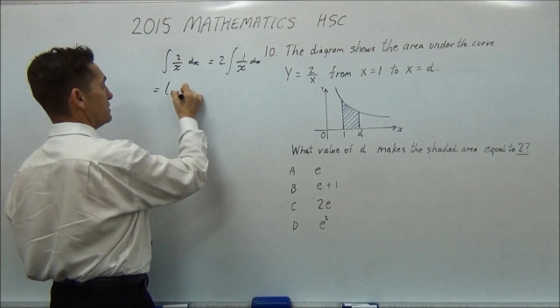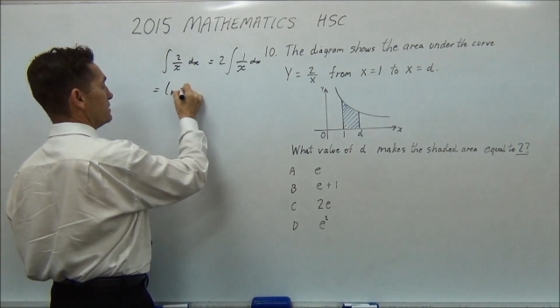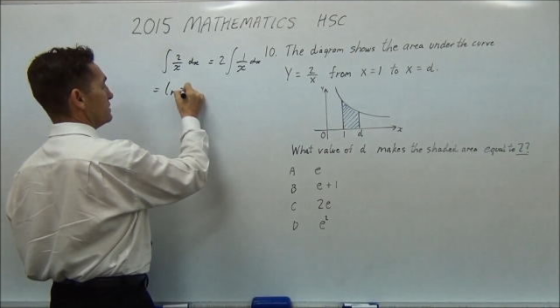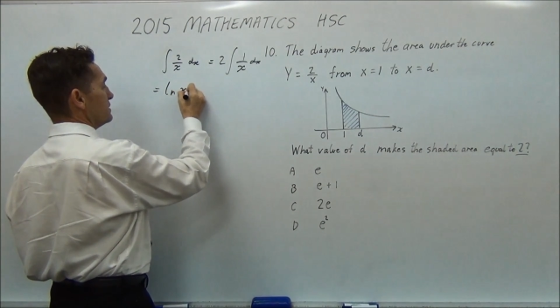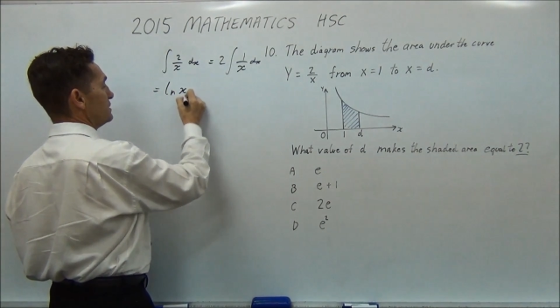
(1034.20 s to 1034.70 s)

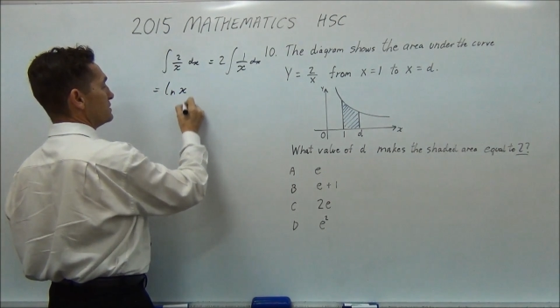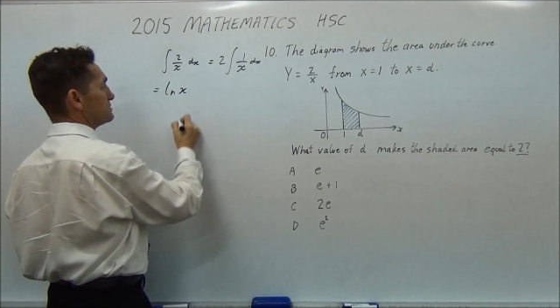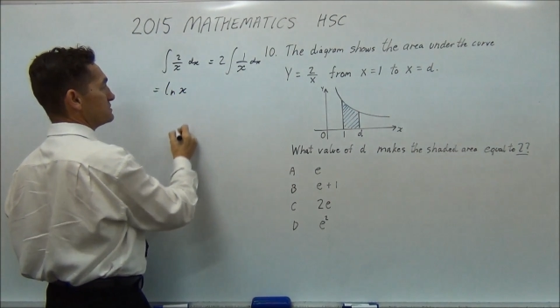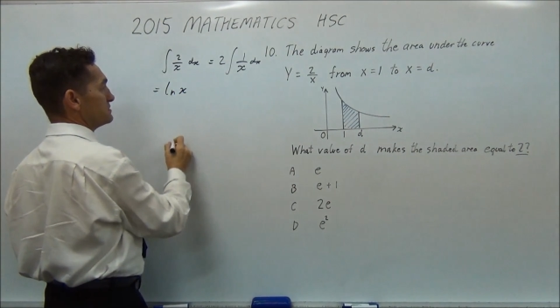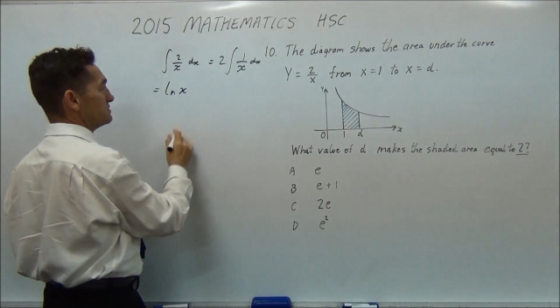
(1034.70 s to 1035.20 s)
ln
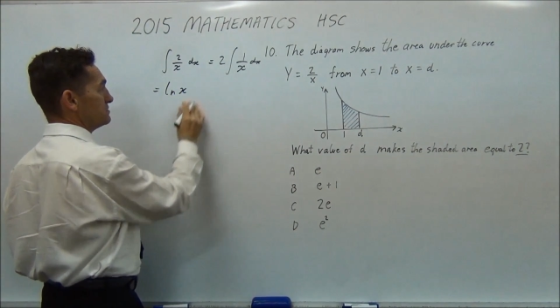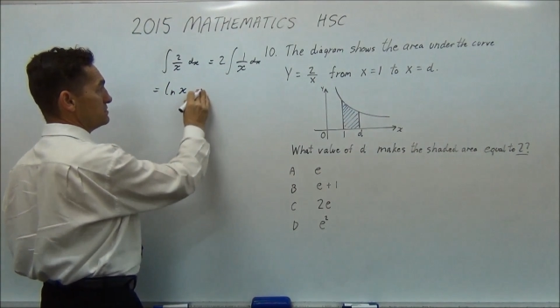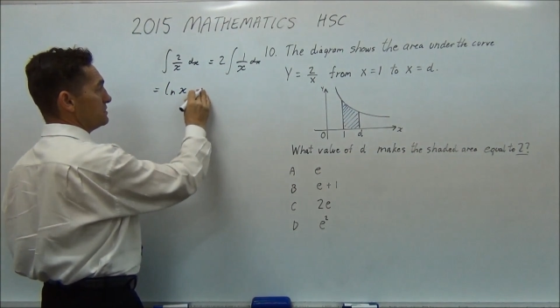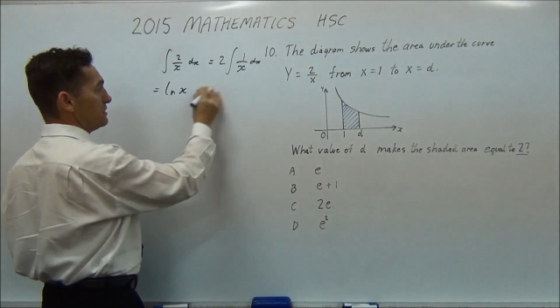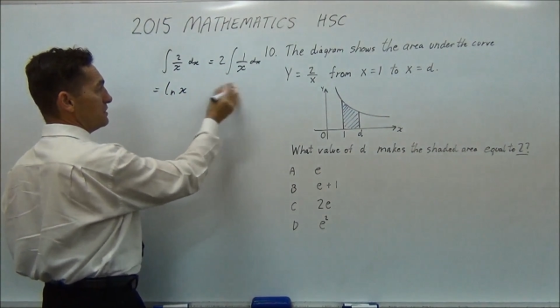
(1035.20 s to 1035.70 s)
x
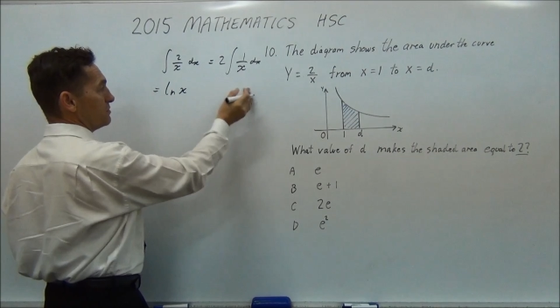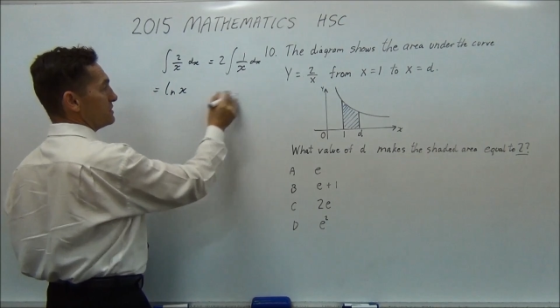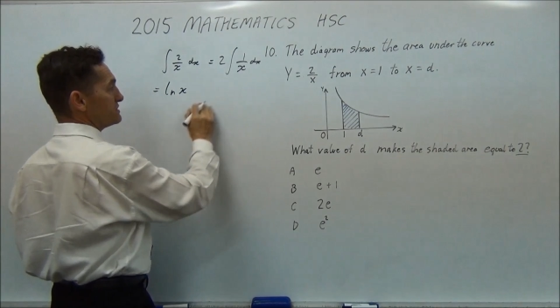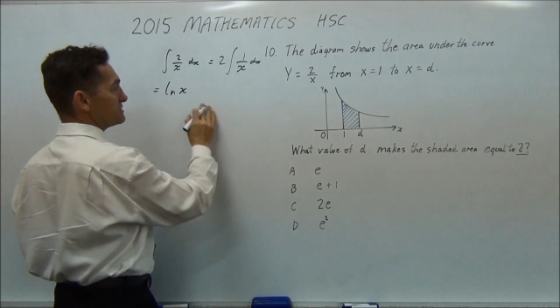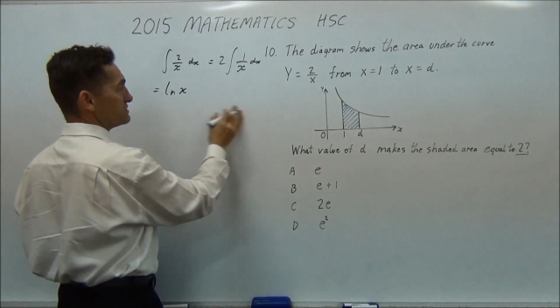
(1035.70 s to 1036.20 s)

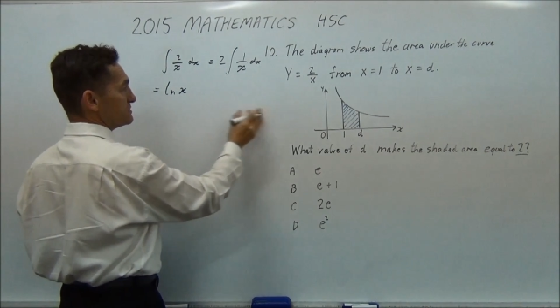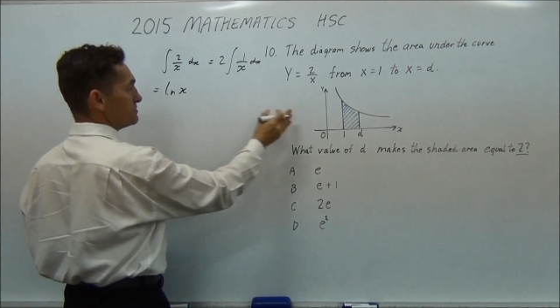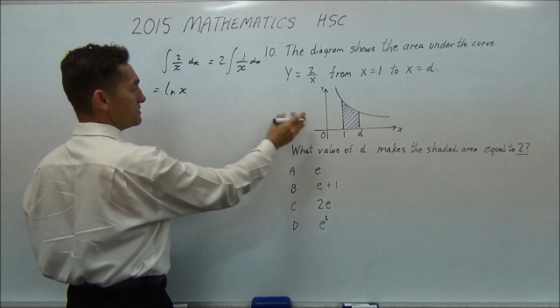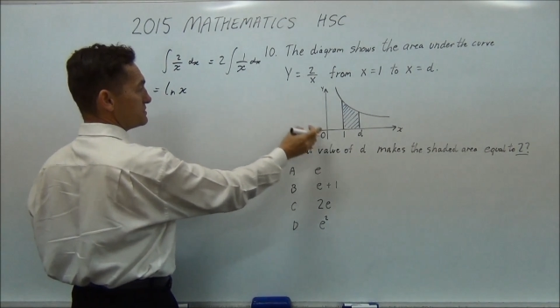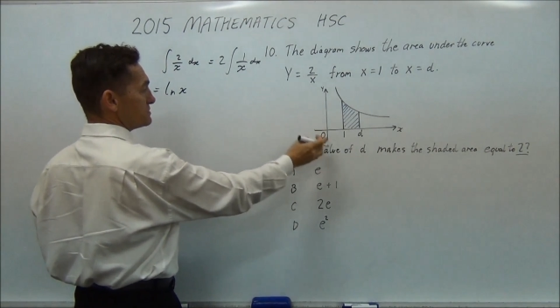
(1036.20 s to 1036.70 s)
plus c,
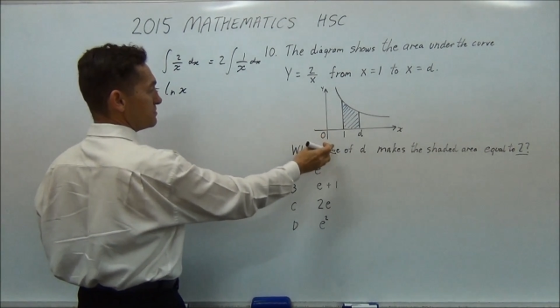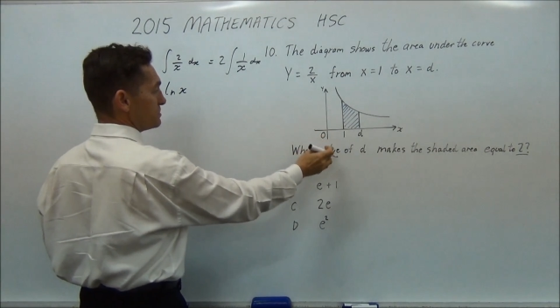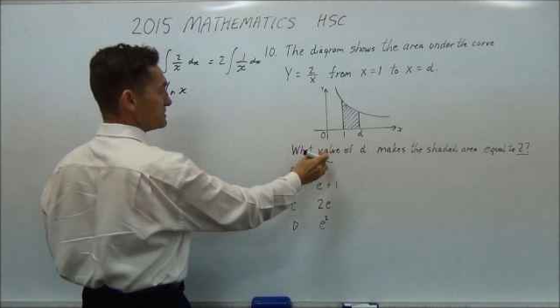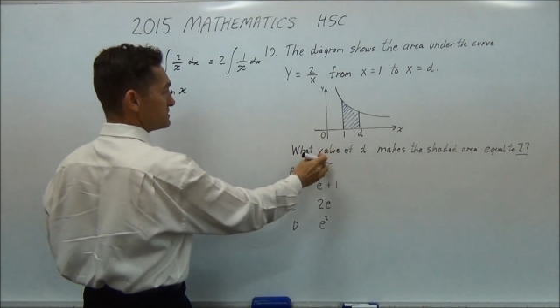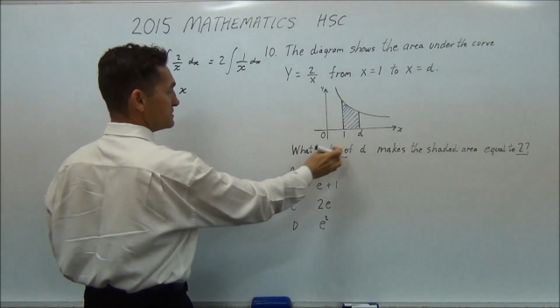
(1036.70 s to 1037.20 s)
but it's not
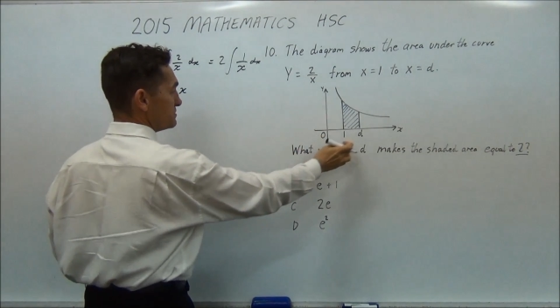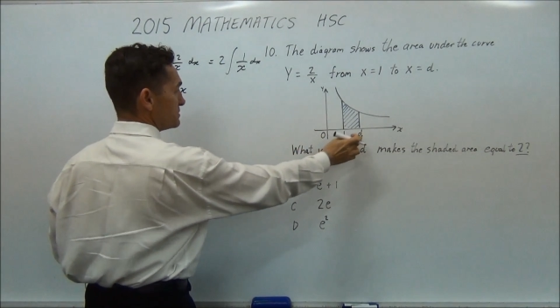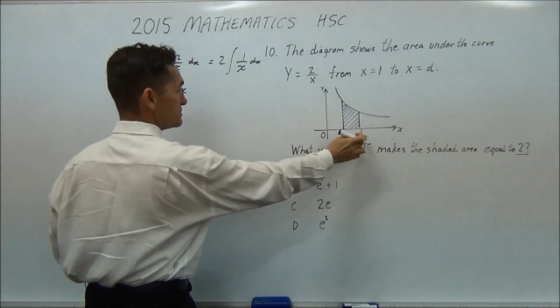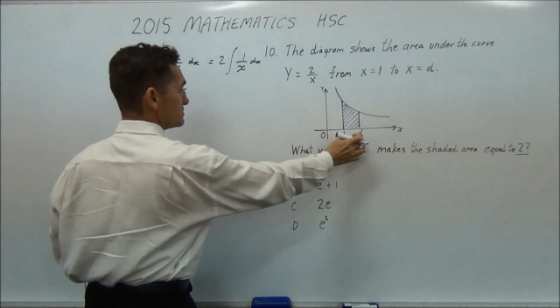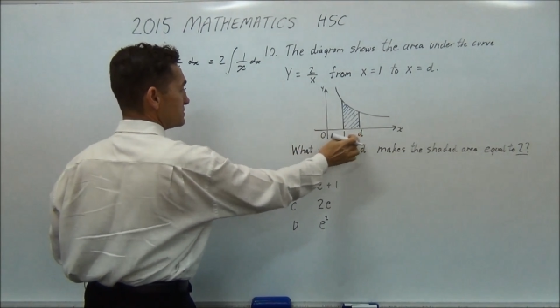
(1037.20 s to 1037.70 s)
plus c because we're